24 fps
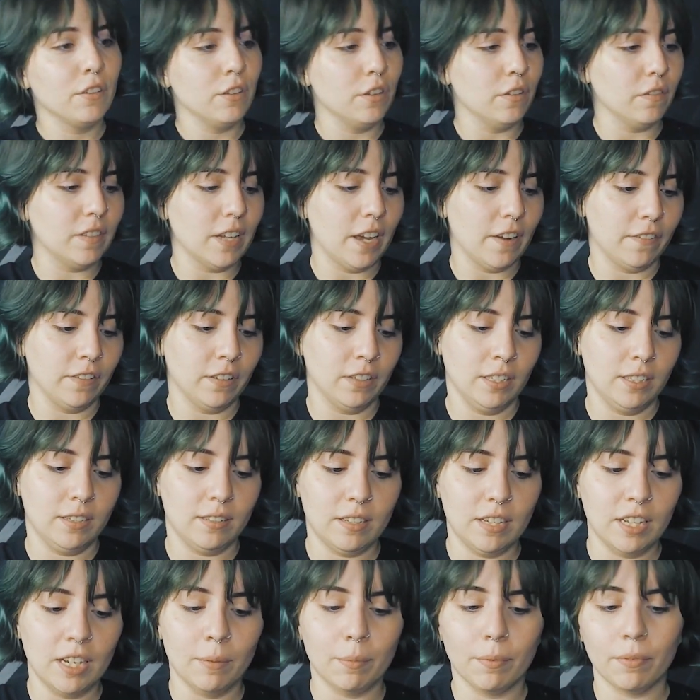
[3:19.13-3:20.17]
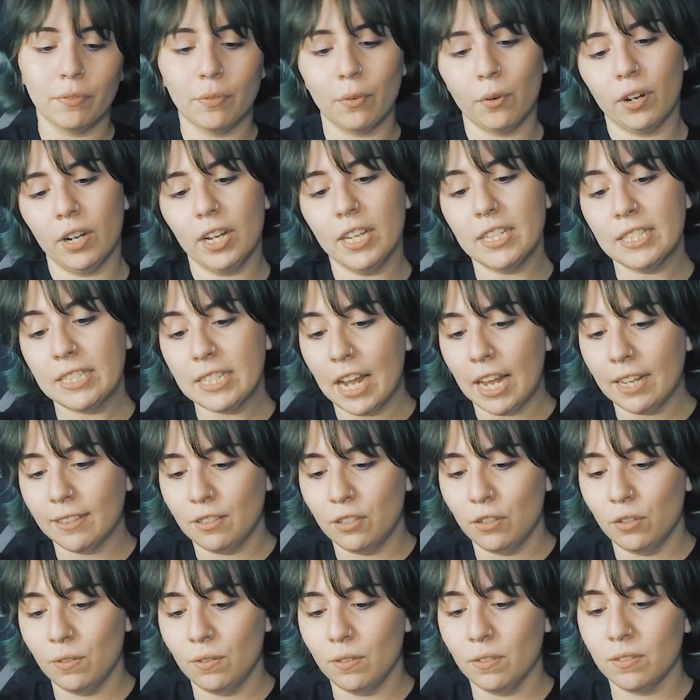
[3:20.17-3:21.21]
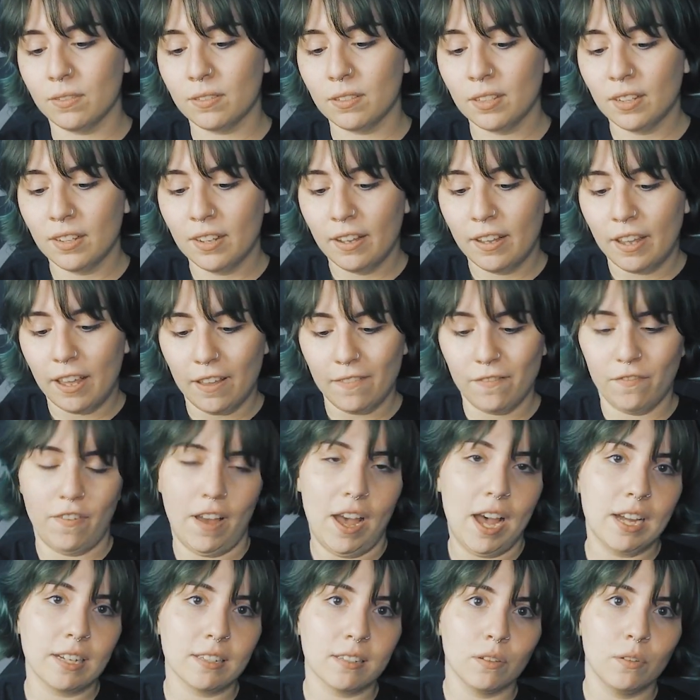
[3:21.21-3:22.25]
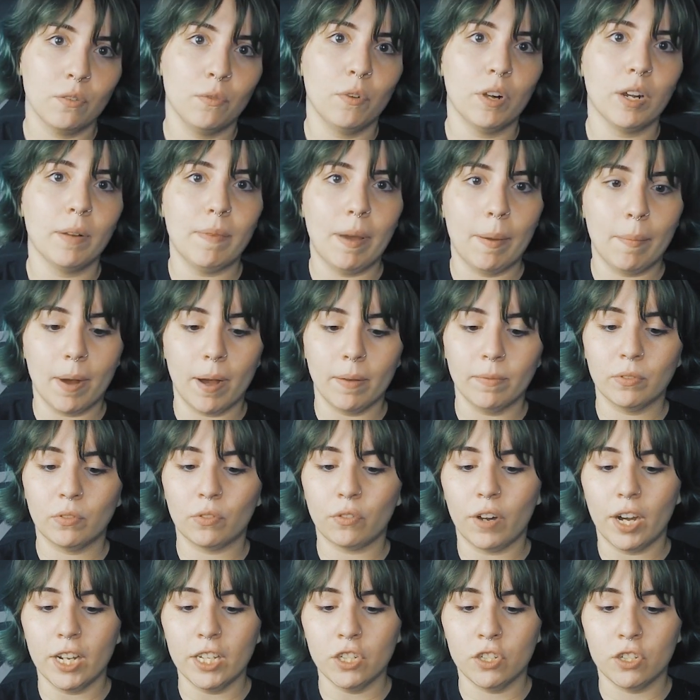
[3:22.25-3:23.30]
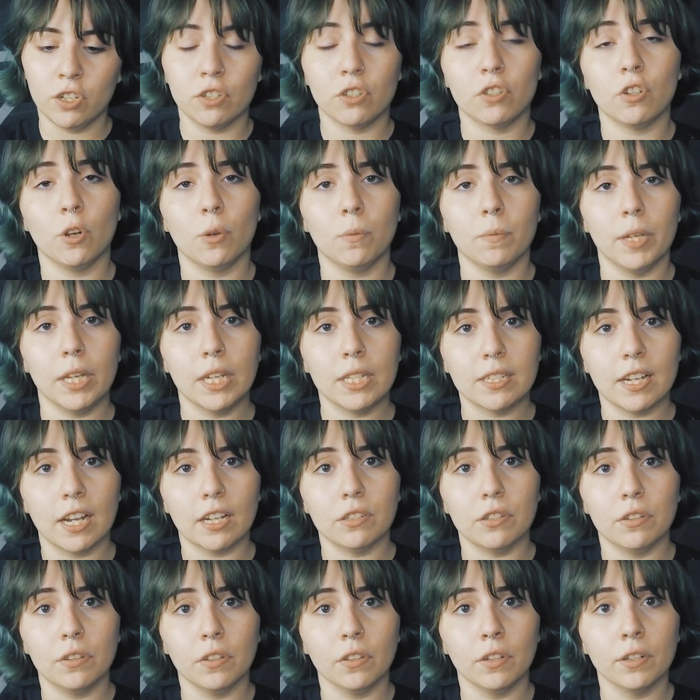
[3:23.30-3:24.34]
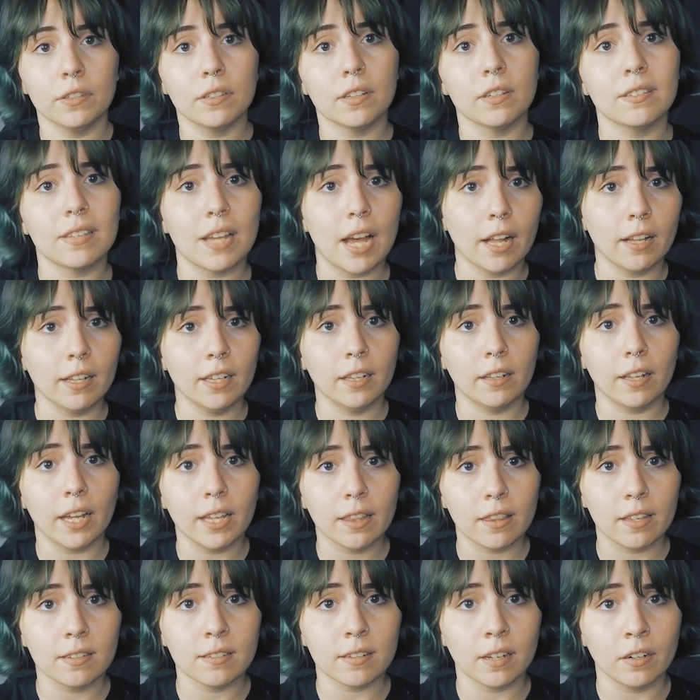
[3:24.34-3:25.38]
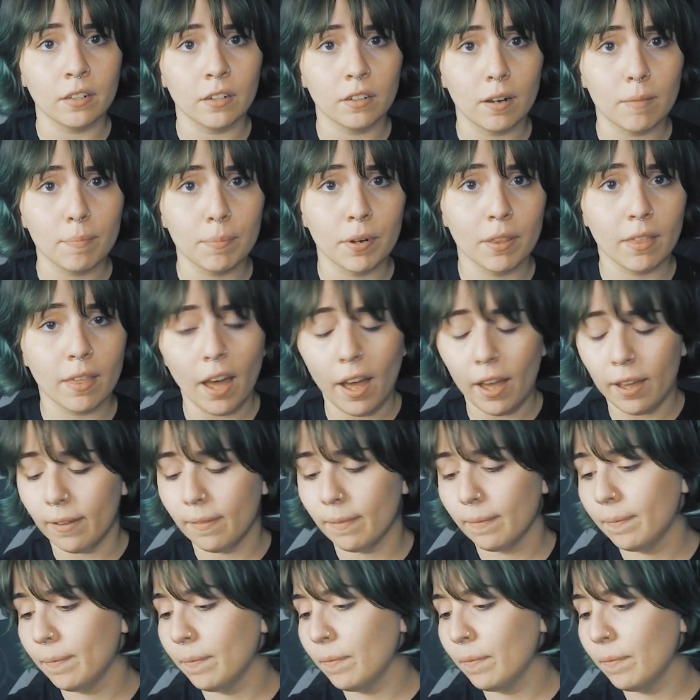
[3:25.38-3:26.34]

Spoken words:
You've definitely seen it before in tattoos. In fact, one of my mom's friends just showed me a tattoo that looks exactly like this on her upper thigh.